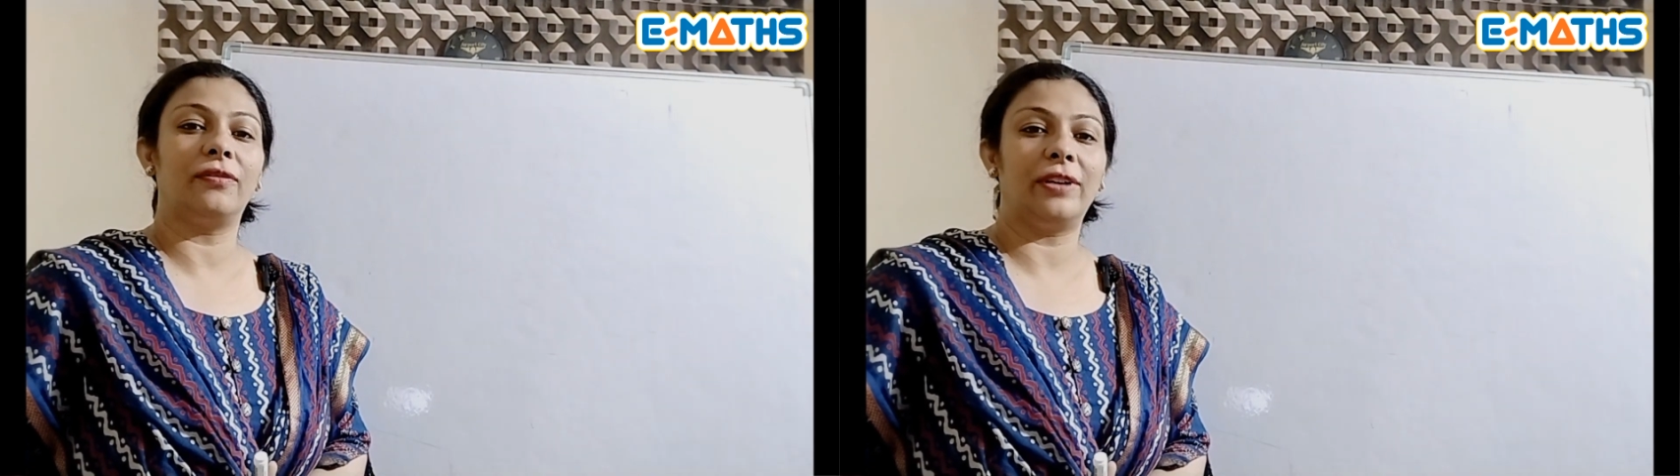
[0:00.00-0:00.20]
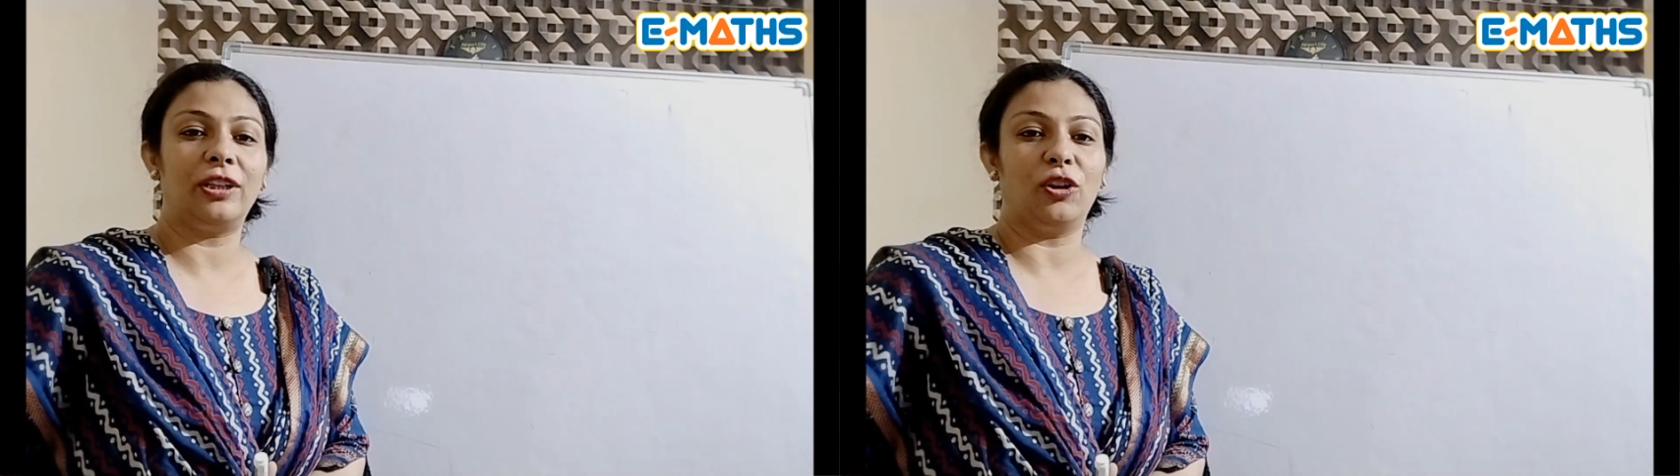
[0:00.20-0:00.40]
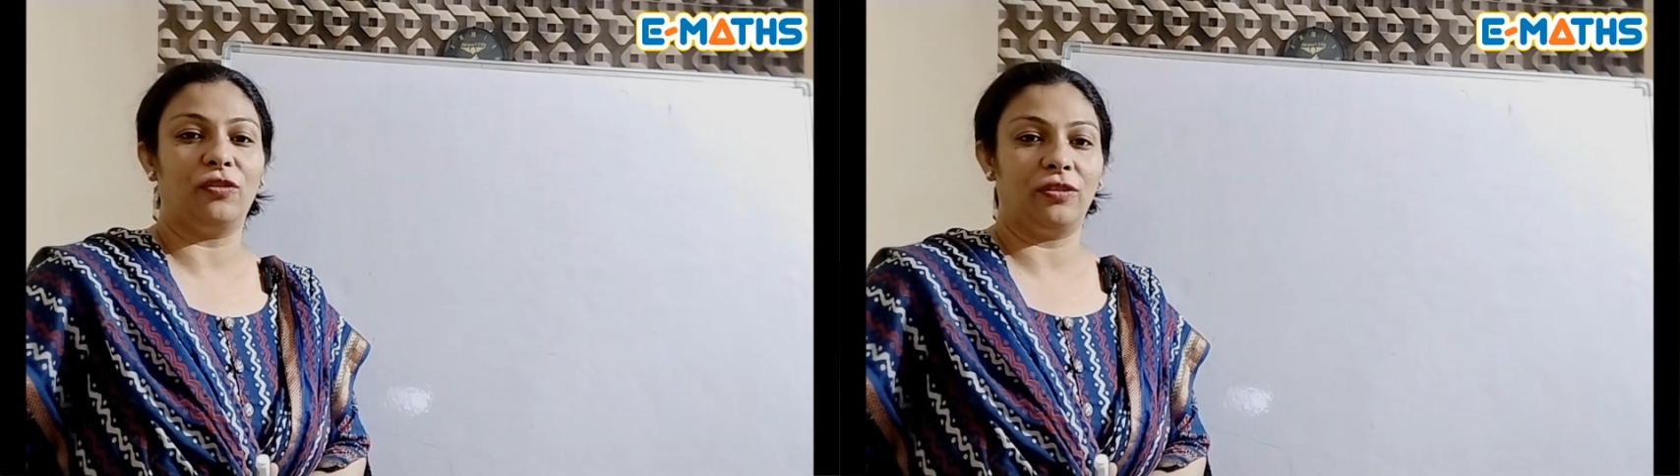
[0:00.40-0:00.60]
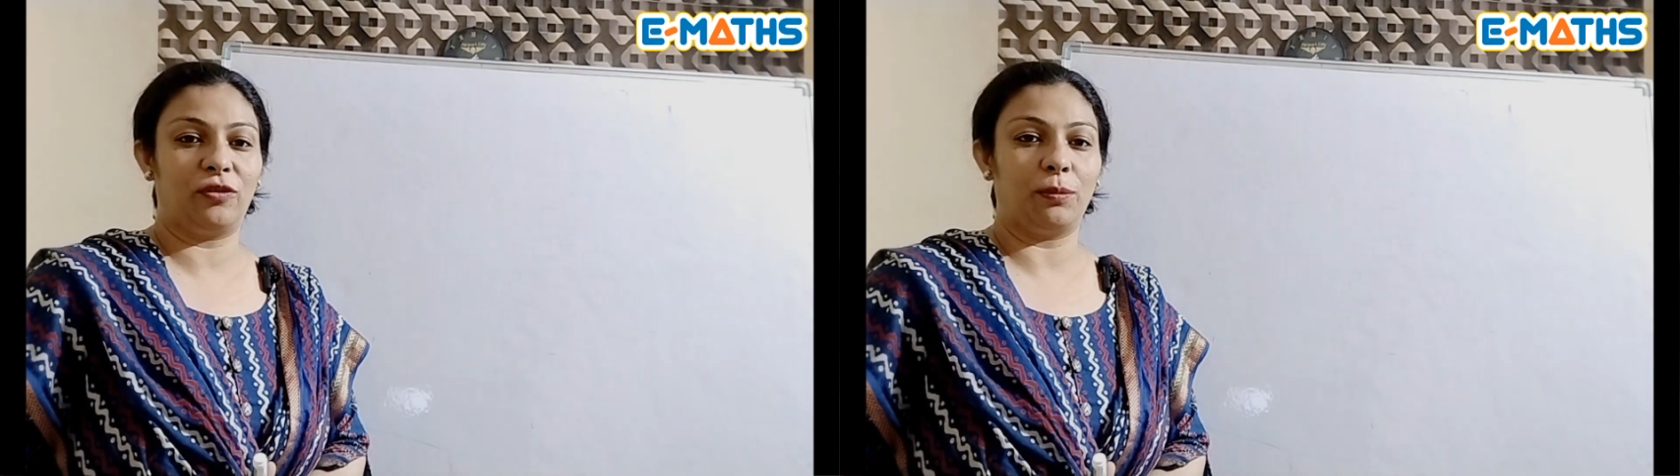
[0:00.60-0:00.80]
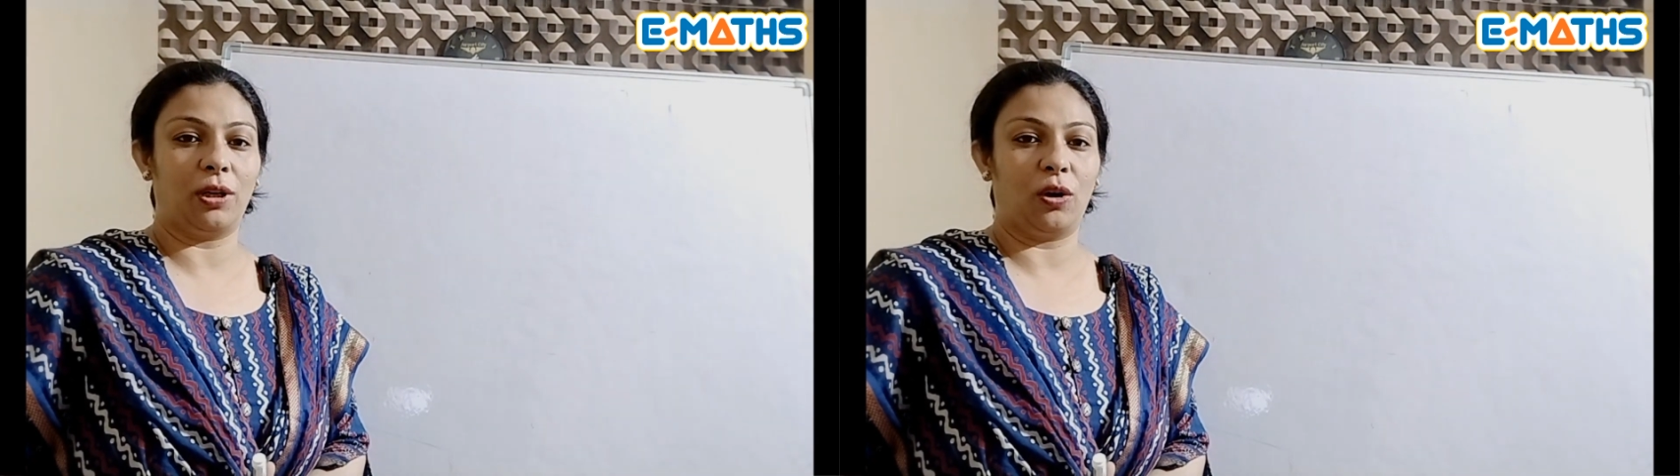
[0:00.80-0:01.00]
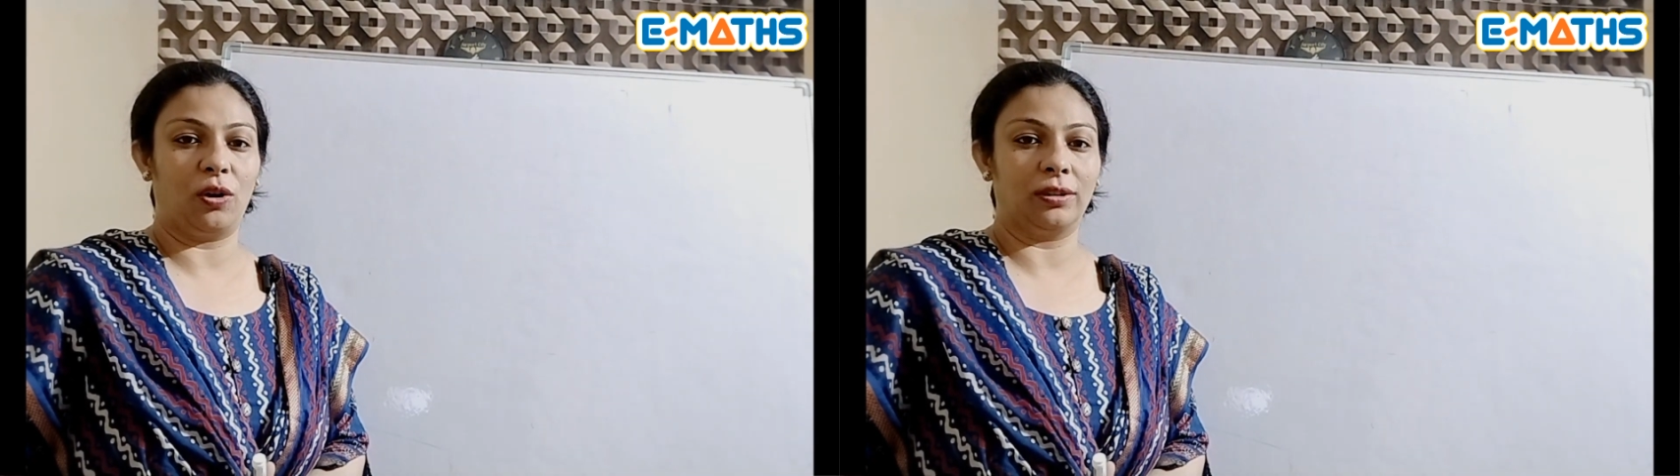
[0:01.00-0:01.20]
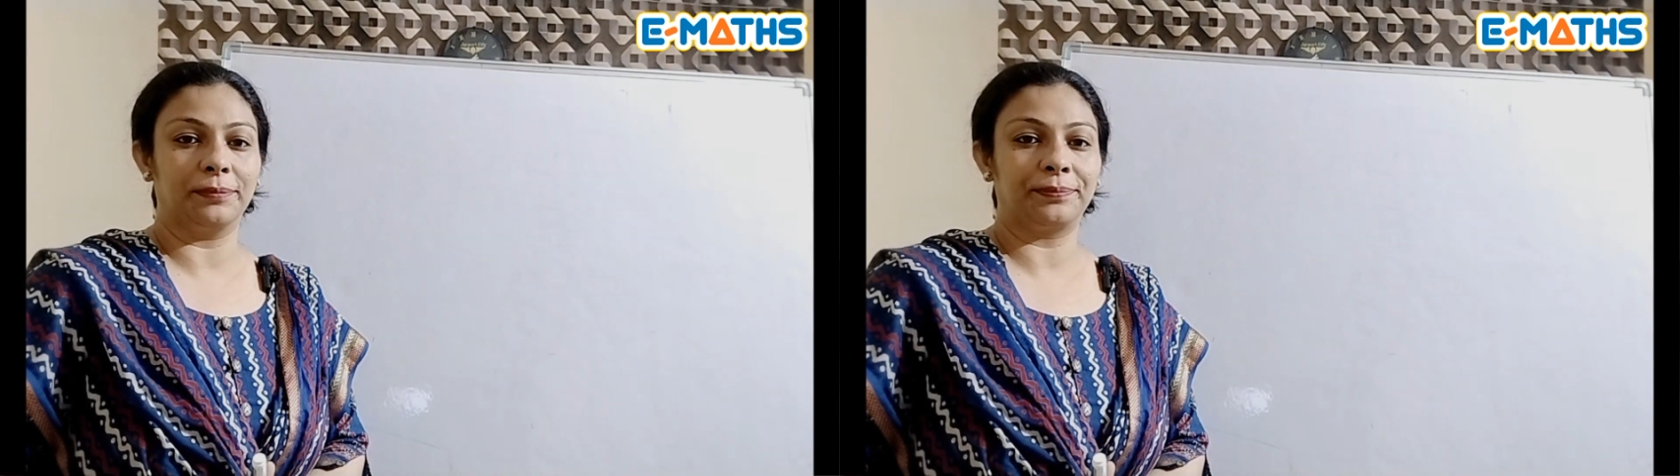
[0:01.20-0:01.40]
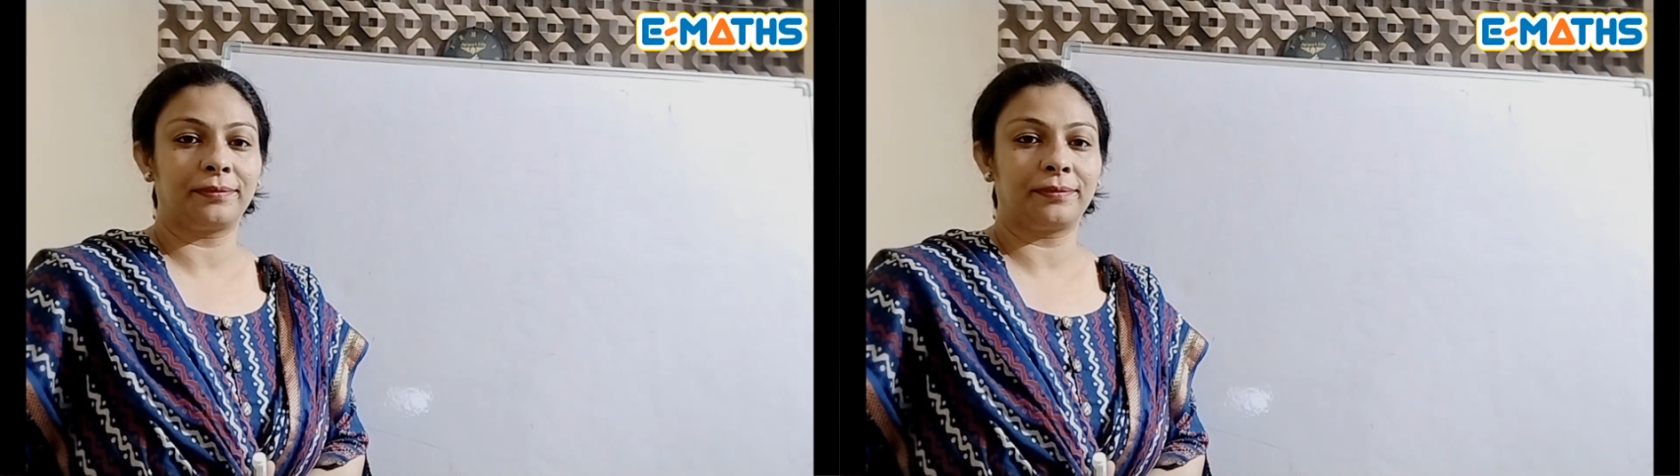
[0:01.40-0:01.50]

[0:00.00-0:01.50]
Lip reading: very often from now on.